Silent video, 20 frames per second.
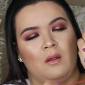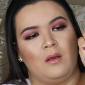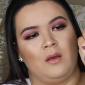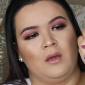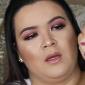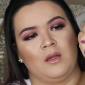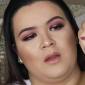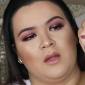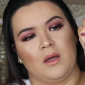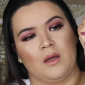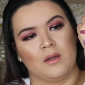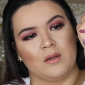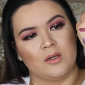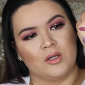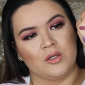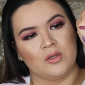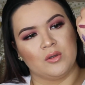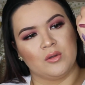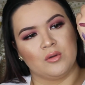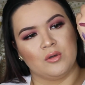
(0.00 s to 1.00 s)
look at that.
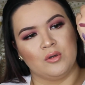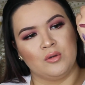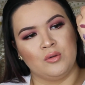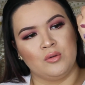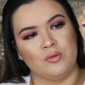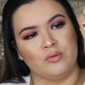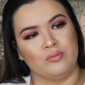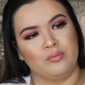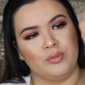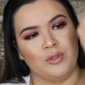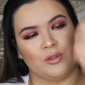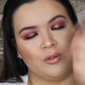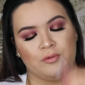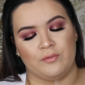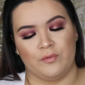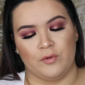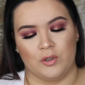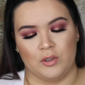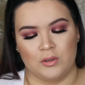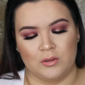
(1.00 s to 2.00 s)
Ooh,
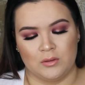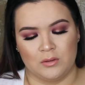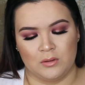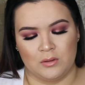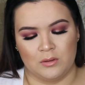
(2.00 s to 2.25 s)
beautiful.